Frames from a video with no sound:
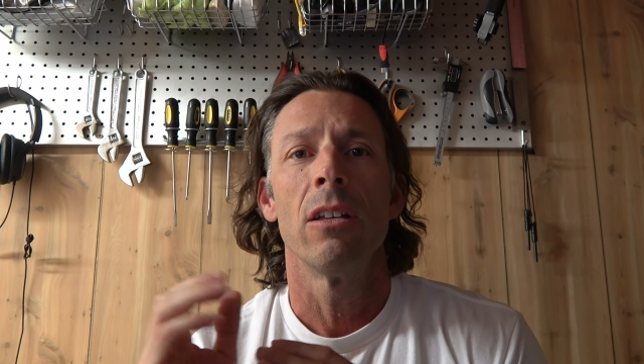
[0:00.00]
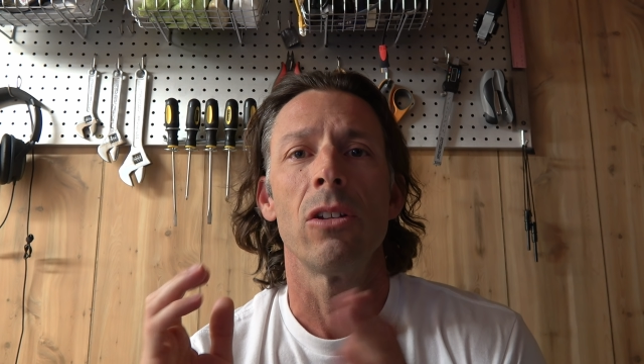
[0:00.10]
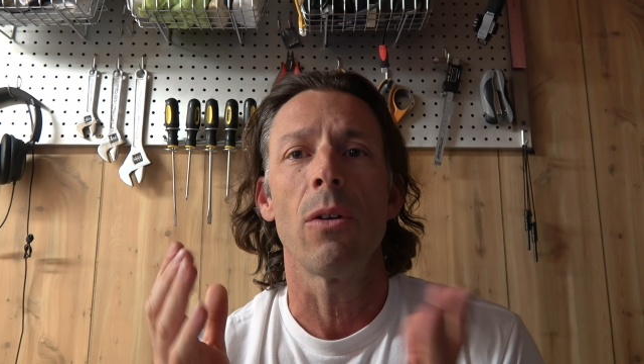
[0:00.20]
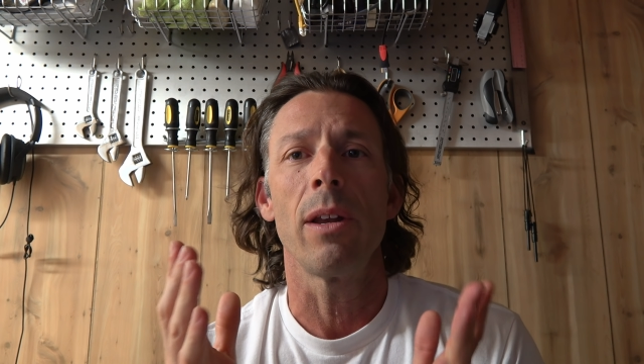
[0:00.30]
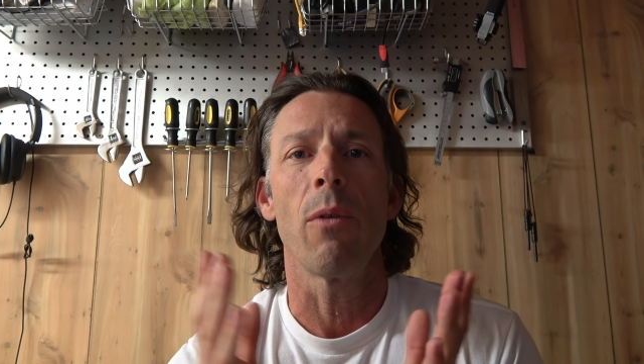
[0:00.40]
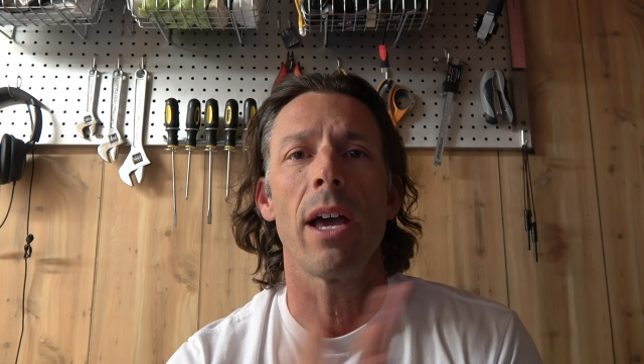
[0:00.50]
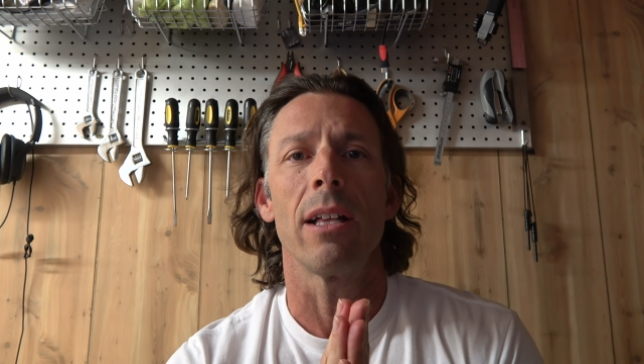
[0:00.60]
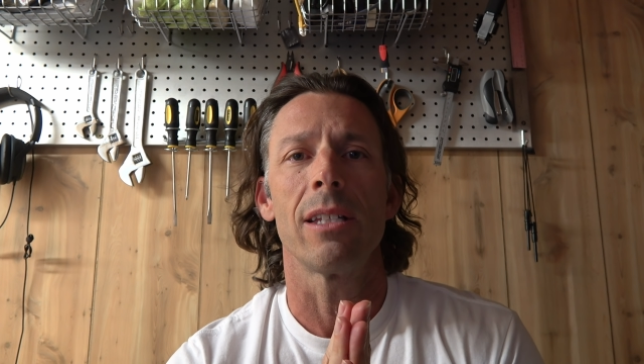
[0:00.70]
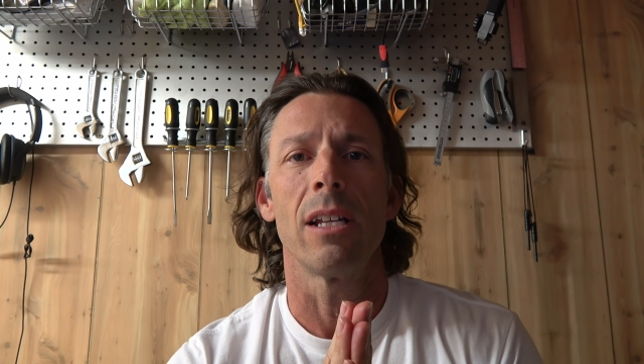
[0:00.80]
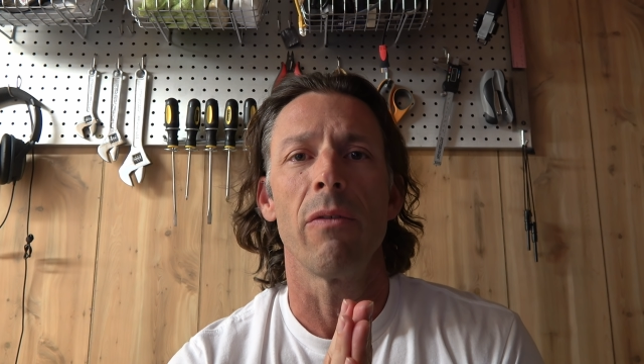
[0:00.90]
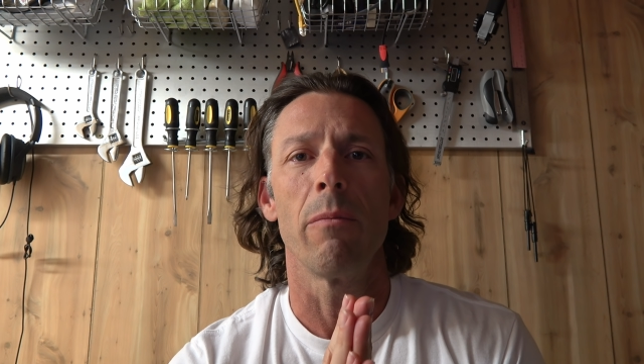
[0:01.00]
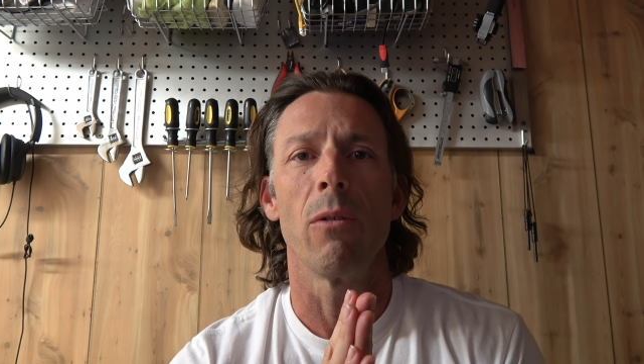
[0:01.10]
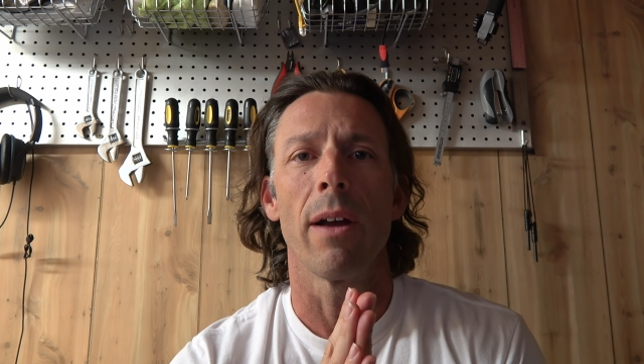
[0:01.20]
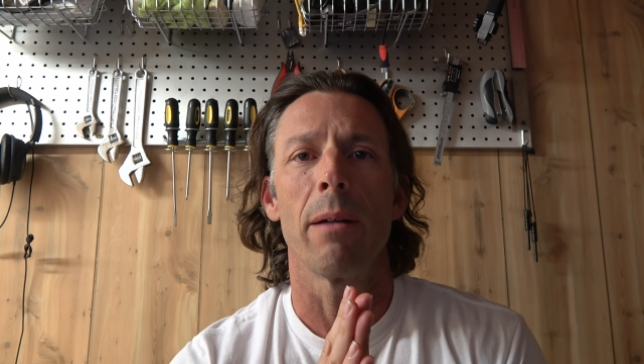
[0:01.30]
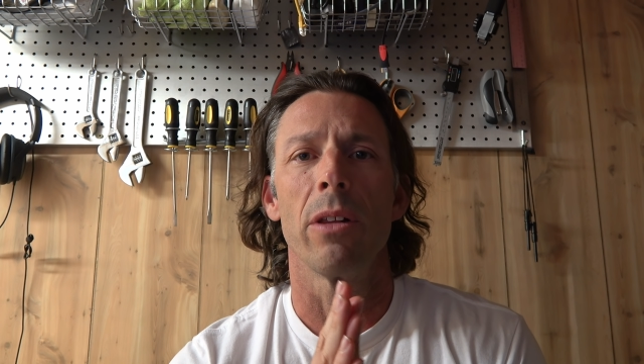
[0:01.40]
So anyway, that's enough of me
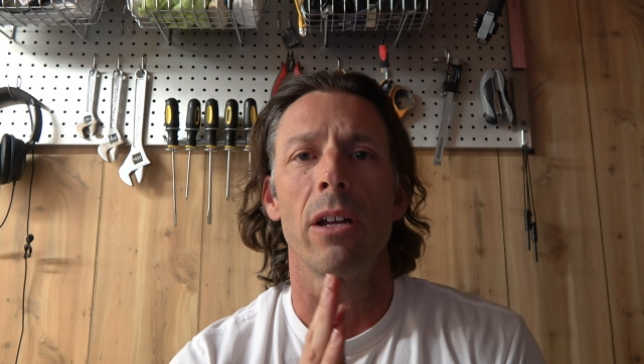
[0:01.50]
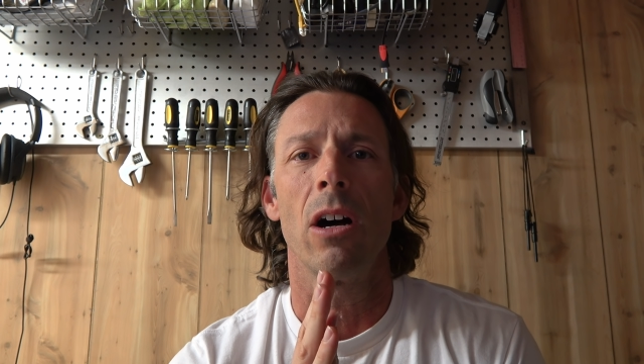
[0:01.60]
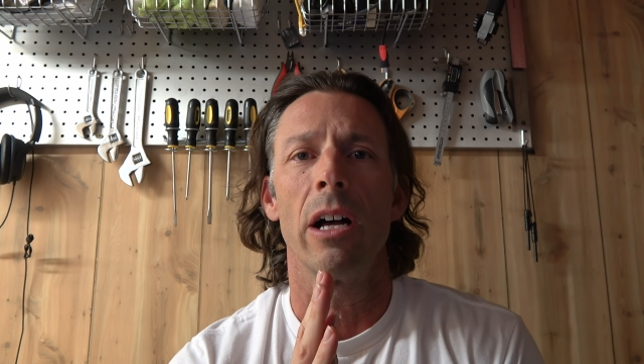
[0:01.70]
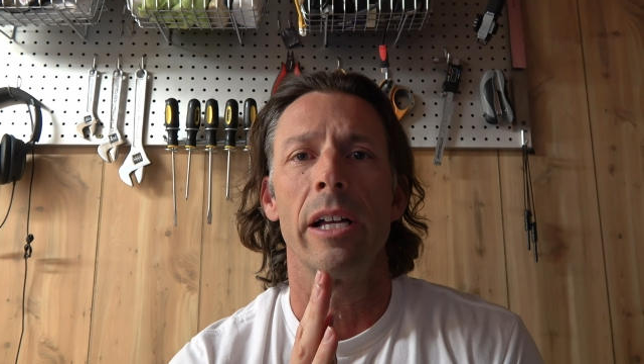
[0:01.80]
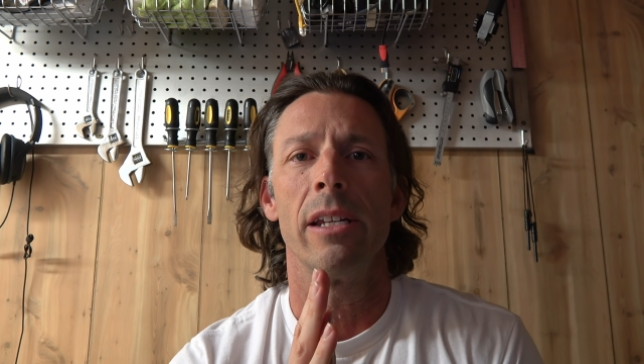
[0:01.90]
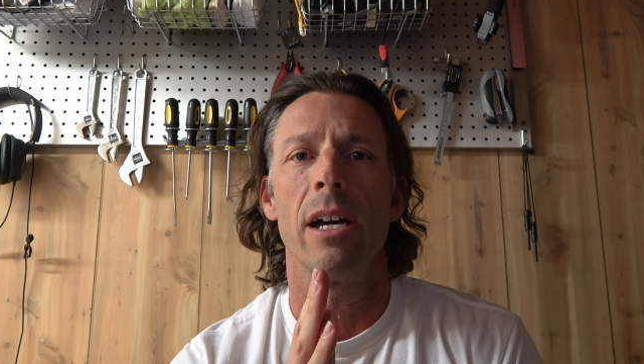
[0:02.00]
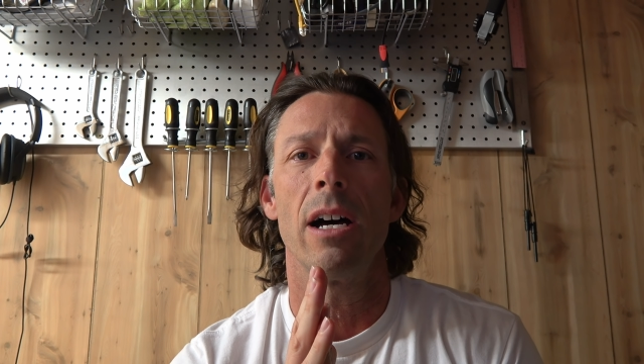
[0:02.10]
rambling on.